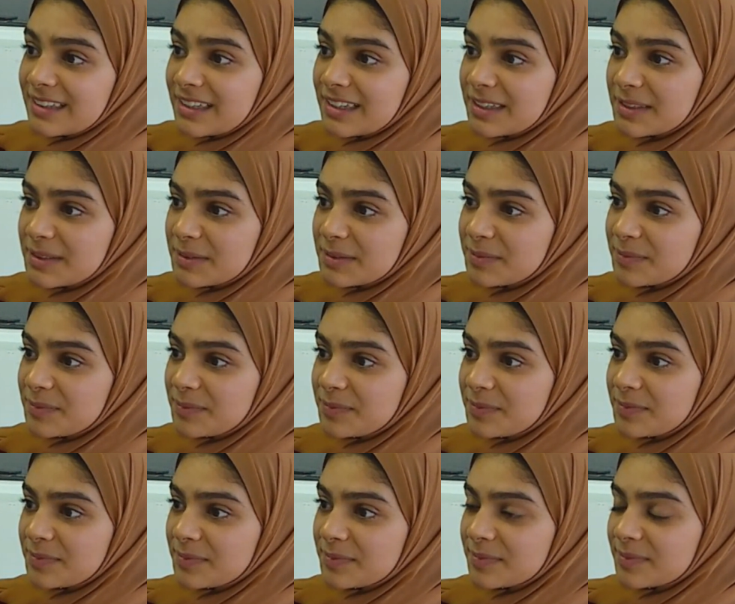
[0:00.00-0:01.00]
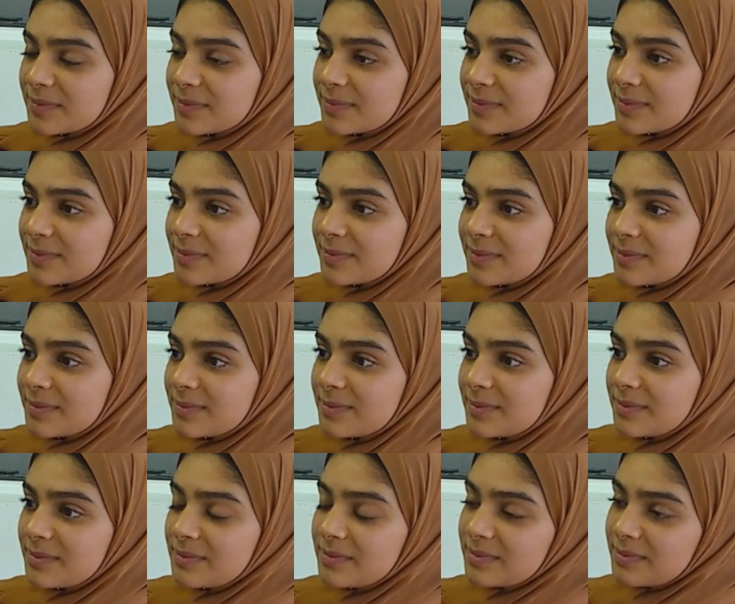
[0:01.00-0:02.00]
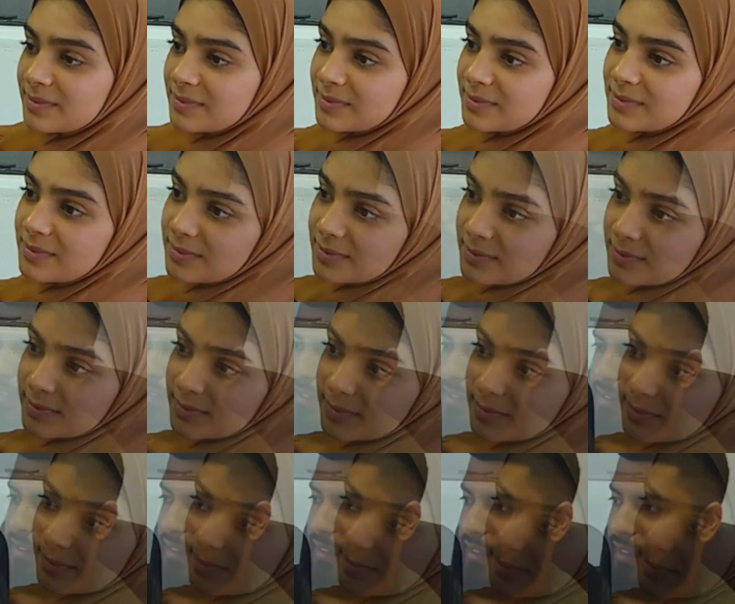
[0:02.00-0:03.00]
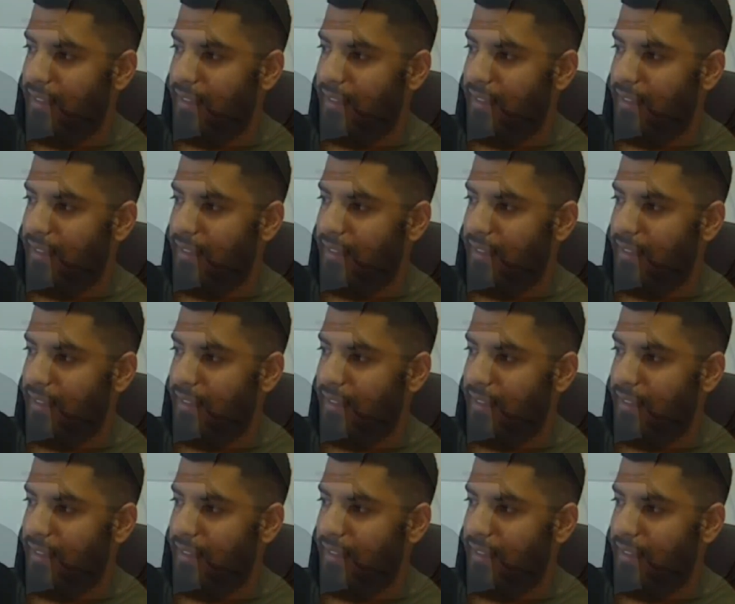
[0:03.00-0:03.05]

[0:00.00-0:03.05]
Like, one thing I would definitely like to say, yeah, is,